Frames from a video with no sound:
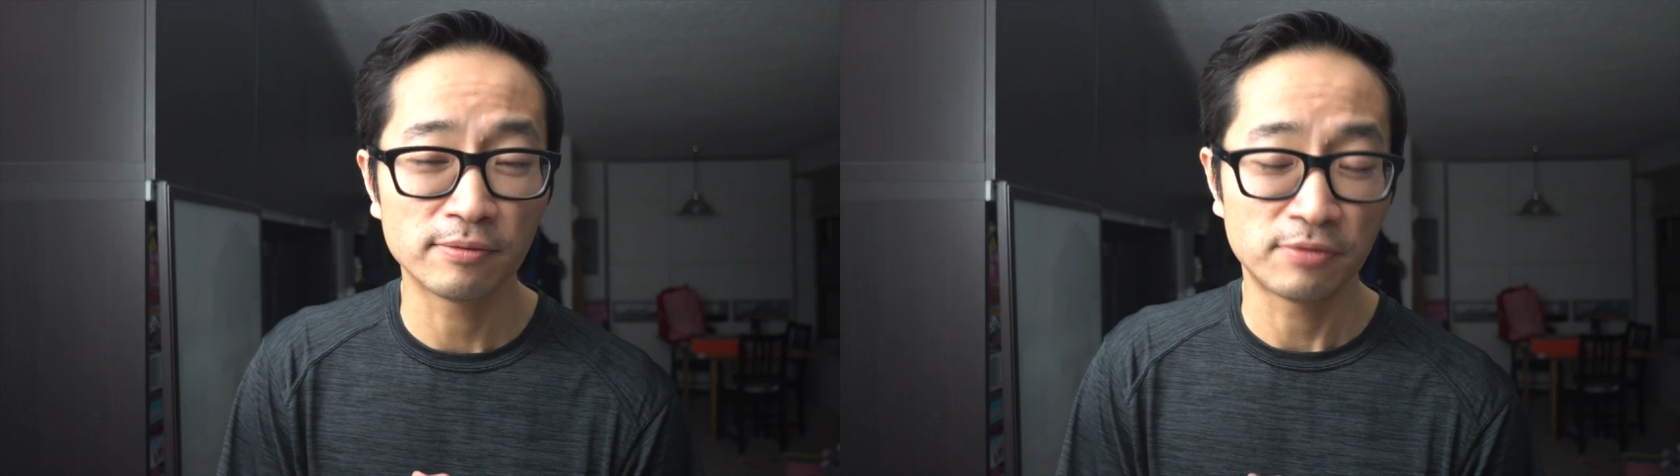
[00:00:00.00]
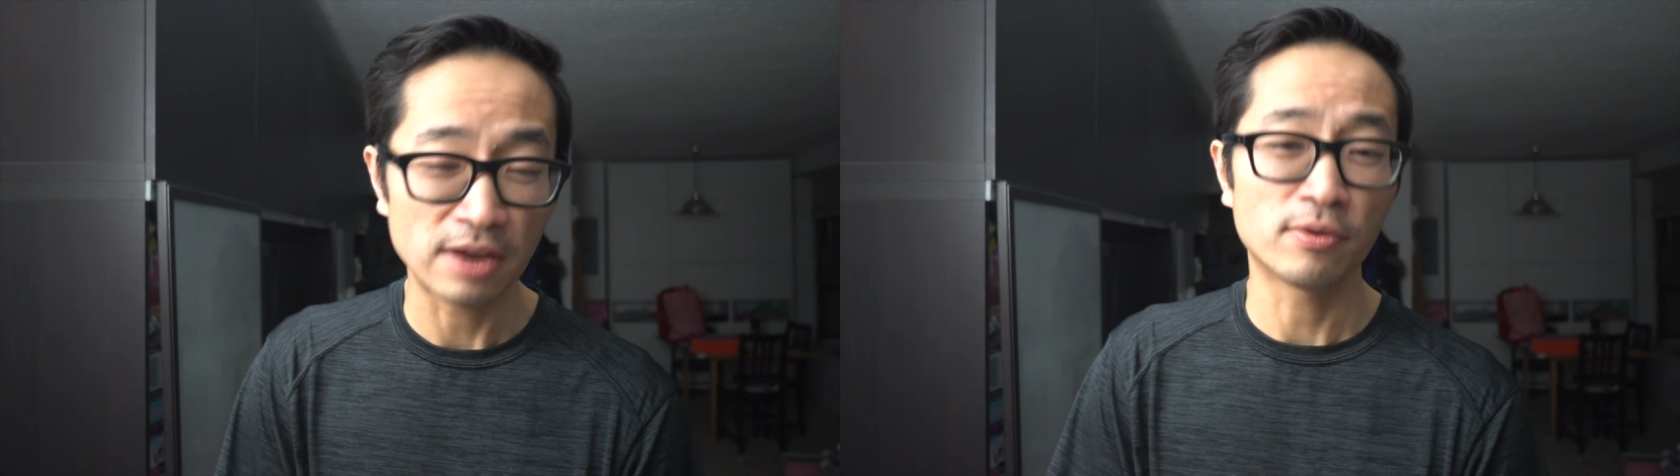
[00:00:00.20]

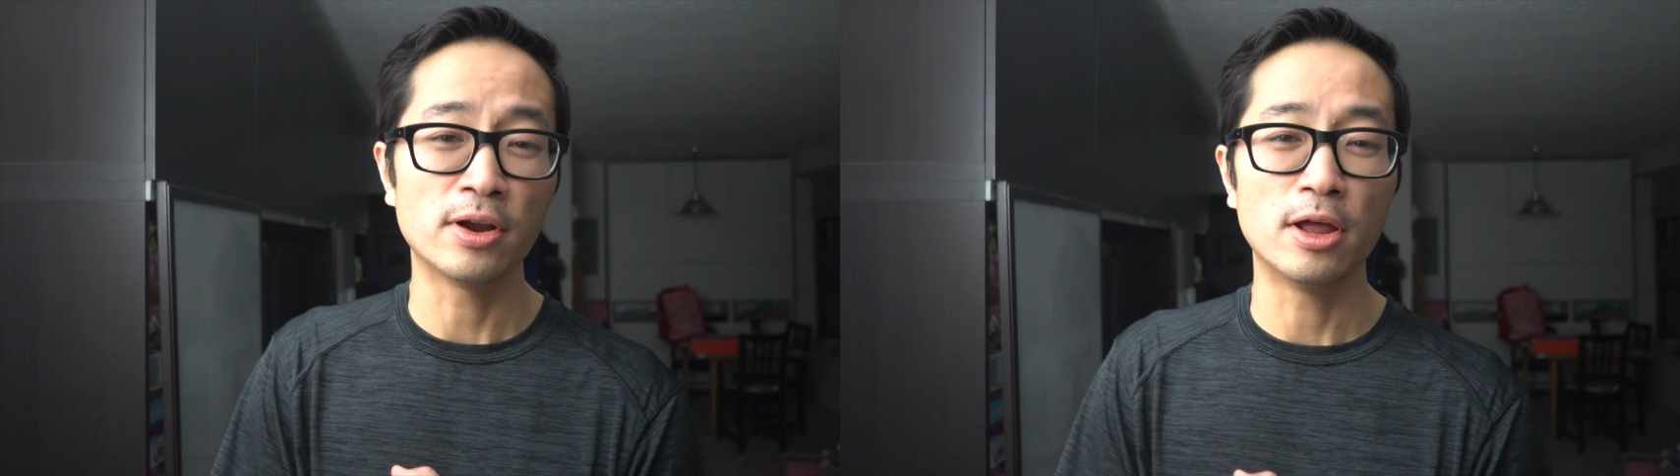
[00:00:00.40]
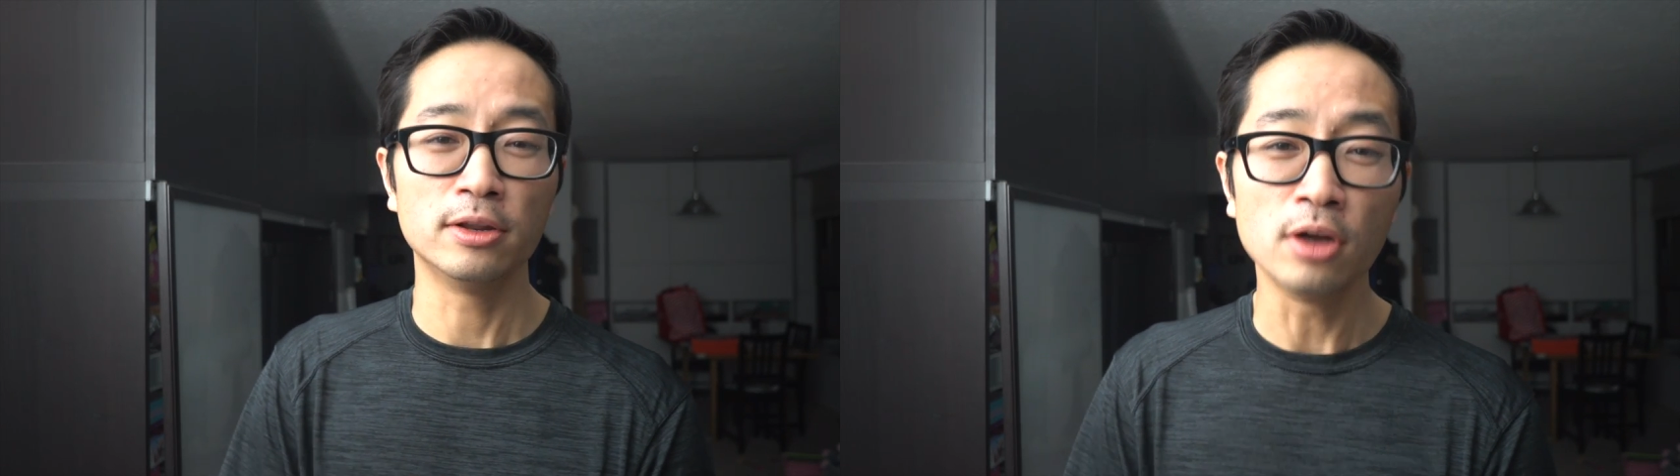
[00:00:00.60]

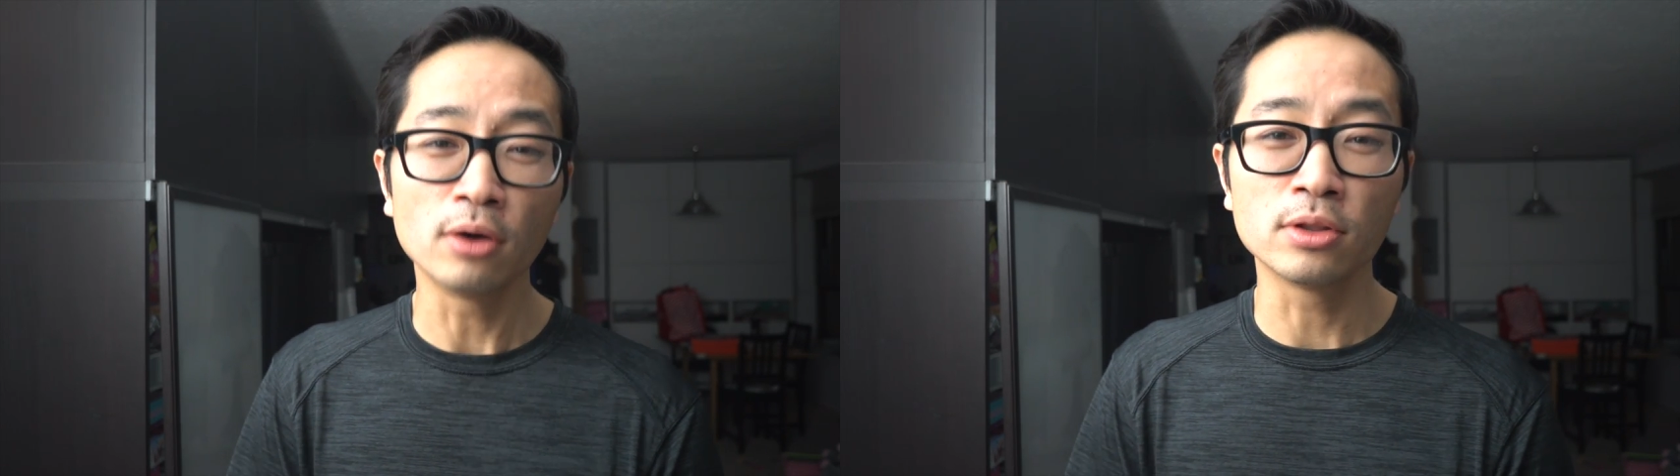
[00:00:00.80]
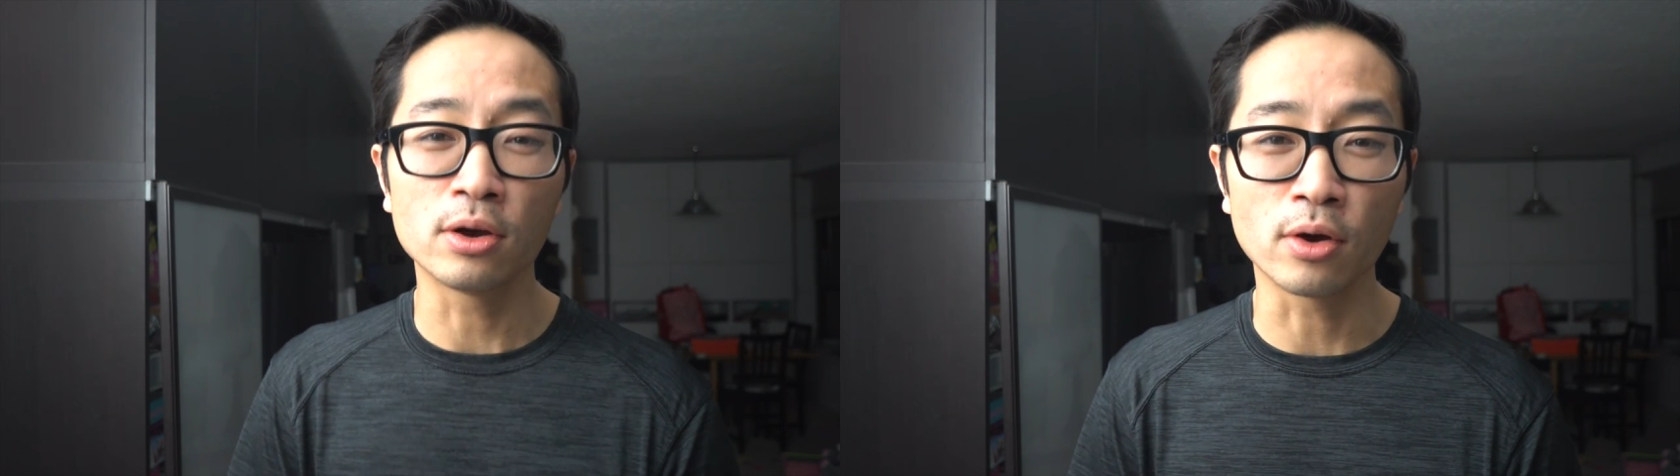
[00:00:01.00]
favorite
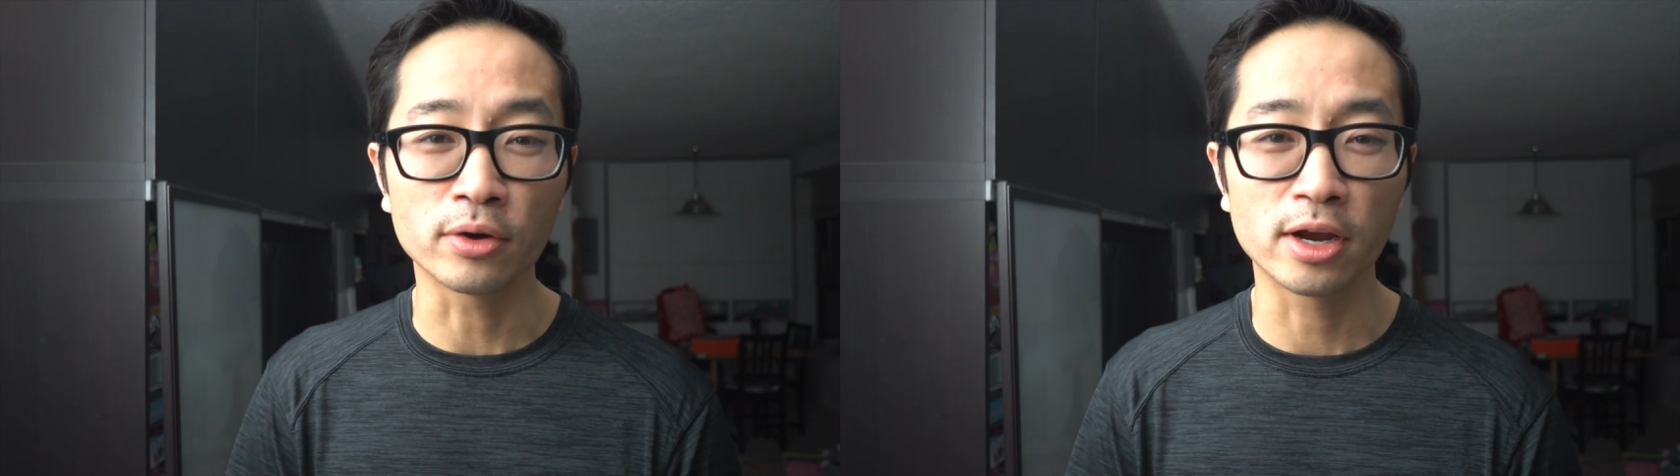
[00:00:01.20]
no logo